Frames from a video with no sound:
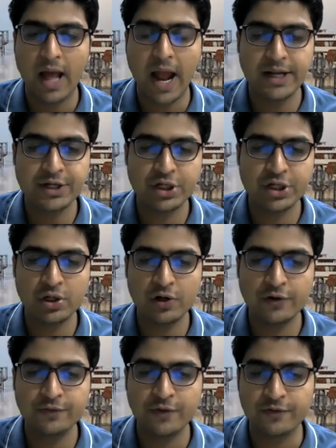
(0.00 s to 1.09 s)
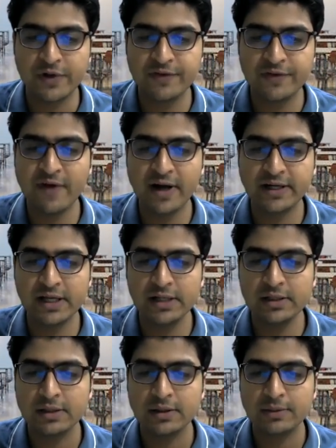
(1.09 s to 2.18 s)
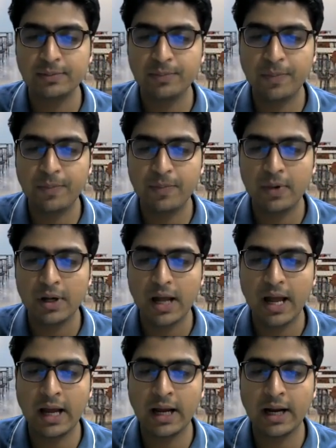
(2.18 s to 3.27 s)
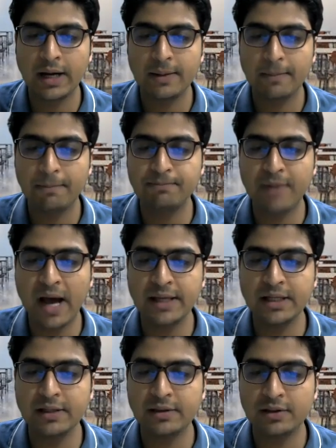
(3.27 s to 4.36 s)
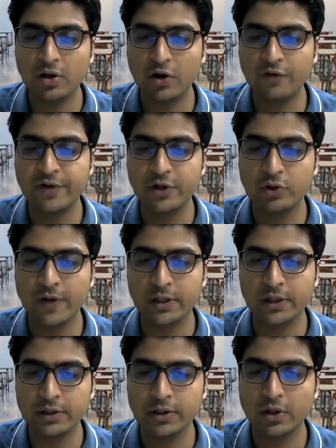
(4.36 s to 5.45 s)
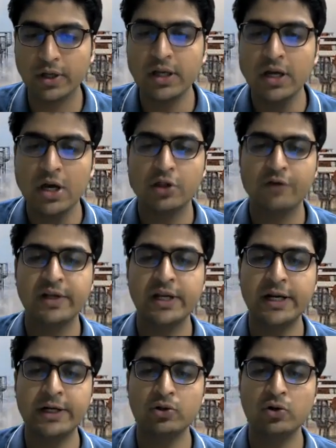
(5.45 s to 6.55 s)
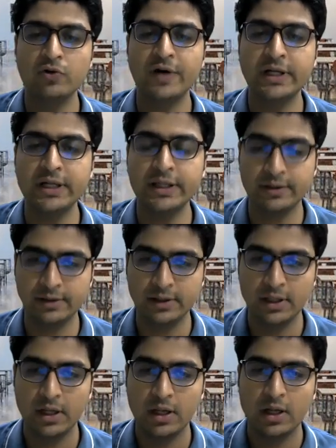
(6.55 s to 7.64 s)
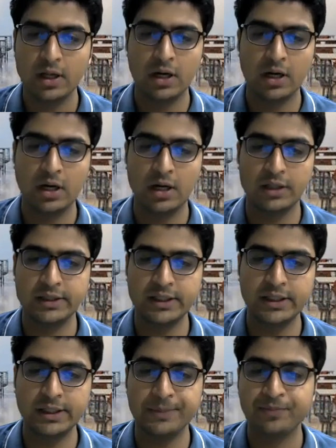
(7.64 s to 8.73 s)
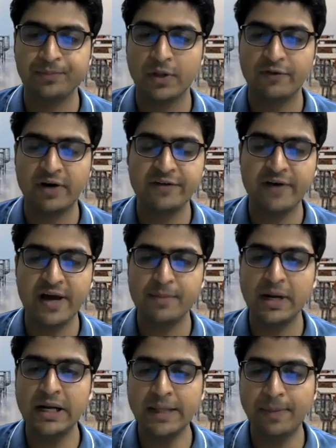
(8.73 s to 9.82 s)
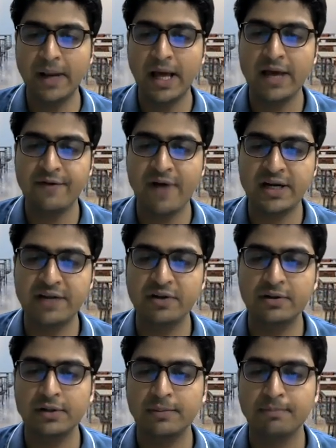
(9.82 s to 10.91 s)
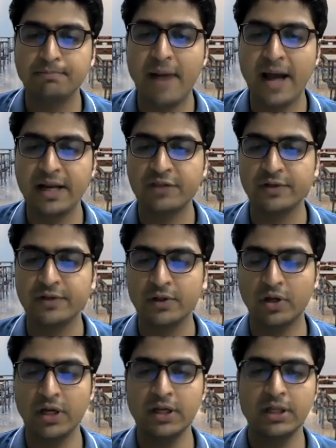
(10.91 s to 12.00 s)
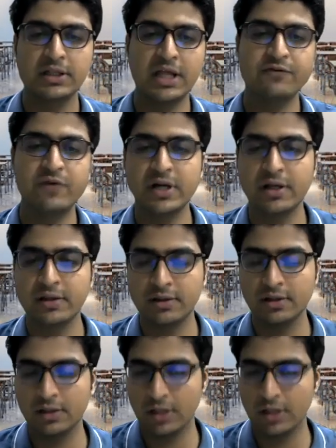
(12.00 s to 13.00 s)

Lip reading: addition of V1 vector and minus of V2 vector. Okay. So we need to know what is what if I multiply a vector with -1. Okay. Then what does